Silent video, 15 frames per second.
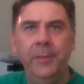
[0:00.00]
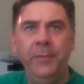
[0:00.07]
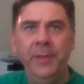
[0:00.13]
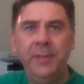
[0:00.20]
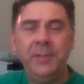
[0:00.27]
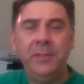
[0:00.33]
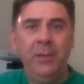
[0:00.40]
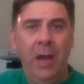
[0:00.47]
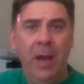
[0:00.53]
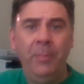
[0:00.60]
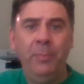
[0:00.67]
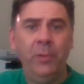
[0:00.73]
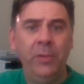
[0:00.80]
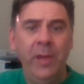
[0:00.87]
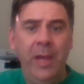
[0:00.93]
this
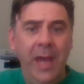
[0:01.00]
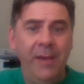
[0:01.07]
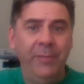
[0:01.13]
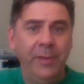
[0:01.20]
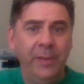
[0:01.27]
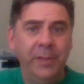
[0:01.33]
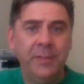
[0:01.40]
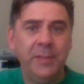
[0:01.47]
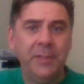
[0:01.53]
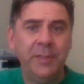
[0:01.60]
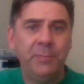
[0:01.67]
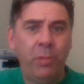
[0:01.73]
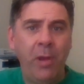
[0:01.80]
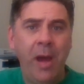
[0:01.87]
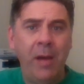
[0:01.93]
couple evidences
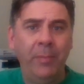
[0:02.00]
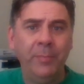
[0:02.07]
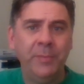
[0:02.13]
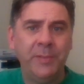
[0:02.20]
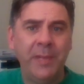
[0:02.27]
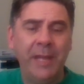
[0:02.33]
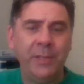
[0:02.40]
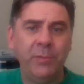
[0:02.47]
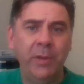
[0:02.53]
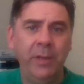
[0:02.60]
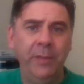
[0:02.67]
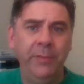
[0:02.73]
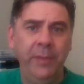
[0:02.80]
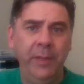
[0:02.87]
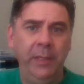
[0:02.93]
problem
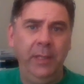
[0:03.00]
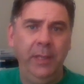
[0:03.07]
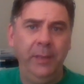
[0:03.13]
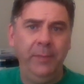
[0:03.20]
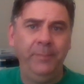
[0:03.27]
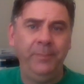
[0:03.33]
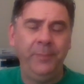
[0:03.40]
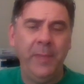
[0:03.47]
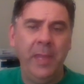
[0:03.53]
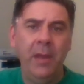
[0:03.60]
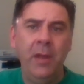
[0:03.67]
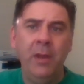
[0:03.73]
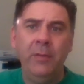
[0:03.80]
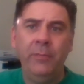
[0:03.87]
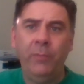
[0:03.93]
saturated thinking.
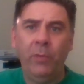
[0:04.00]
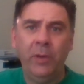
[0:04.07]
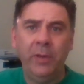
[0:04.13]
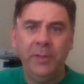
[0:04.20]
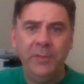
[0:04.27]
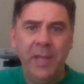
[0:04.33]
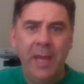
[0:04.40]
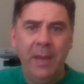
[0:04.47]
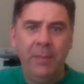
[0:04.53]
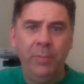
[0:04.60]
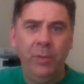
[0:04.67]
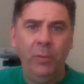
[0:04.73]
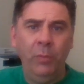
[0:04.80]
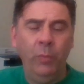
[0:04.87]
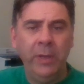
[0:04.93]
For
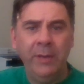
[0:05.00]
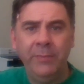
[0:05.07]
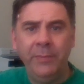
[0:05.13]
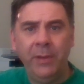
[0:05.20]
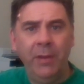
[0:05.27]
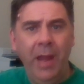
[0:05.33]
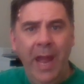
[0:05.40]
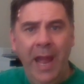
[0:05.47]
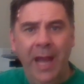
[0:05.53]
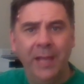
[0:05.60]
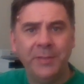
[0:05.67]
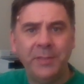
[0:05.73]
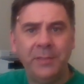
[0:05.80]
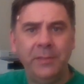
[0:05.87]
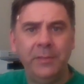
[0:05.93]
example, whenever they're
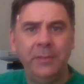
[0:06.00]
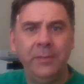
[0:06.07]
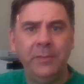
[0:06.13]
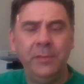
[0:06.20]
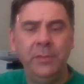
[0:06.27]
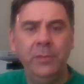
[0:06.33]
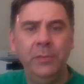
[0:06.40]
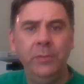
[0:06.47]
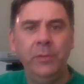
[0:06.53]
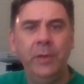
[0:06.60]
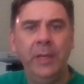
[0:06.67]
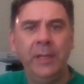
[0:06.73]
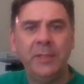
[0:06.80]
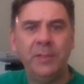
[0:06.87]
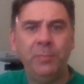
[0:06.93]
asked to
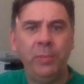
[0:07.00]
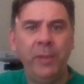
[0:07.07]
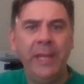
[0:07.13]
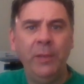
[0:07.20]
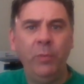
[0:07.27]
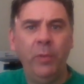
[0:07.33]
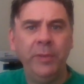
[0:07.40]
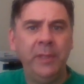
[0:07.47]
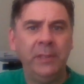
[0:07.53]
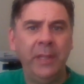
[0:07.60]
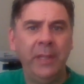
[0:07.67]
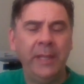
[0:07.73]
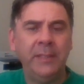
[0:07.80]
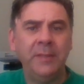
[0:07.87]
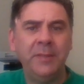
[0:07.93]
explain what they'd
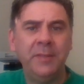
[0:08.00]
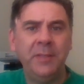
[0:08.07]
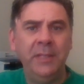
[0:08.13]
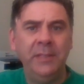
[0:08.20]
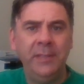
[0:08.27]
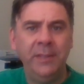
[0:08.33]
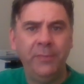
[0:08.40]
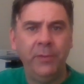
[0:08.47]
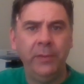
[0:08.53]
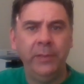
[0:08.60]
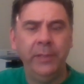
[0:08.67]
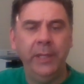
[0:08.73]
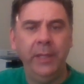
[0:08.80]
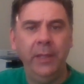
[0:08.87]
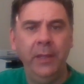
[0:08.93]
like to see
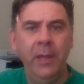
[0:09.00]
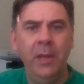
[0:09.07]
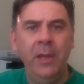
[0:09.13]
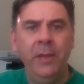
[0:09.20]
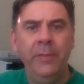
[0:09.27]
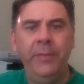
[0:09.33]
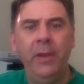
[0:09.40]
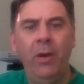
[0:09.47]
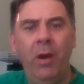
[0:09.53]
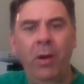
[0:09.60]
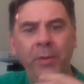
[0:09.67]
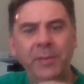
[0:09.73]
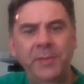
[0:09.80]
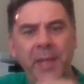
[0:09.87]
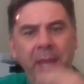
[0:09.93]
differently, they
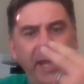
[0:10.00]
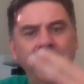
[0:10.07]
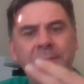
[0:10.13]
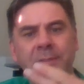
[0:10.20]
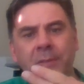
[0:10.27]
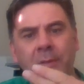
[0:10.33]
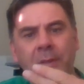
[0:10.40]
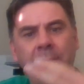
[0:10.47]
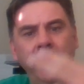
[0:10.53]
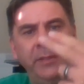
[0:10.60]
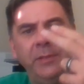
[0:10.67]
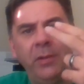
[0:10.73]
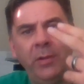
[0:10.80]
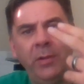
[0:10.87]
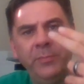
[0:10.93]
always answer
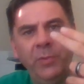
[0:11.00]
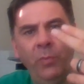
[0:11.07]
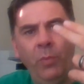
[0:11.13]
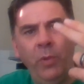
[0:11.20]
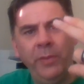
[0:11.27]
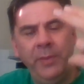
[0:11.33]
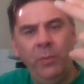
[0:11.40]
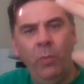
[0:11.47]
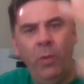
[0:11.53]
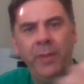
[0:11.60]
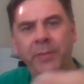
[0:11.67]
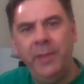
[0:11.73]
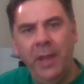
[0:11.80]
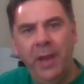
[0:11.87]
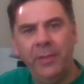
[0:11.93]
in terms of what they
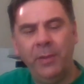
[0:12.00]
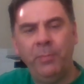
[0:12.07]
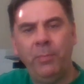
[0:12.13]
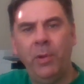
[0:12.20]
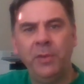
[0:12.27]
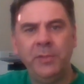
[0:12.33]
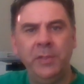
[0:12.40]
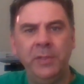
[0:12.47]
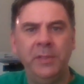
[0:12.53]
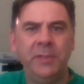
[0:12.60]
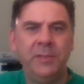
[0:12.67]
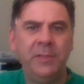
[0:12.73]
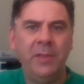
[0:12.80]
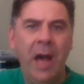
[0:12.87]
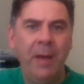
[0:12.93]
want the other person to
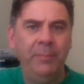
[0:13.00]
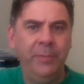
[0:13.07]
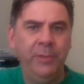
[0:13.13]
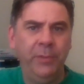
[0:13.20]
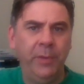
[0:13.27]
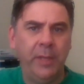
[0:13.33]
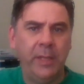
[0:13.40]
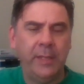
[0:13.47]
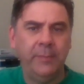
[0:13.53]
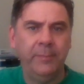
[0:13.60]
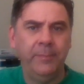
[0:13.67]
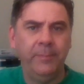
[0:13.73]
stop doing.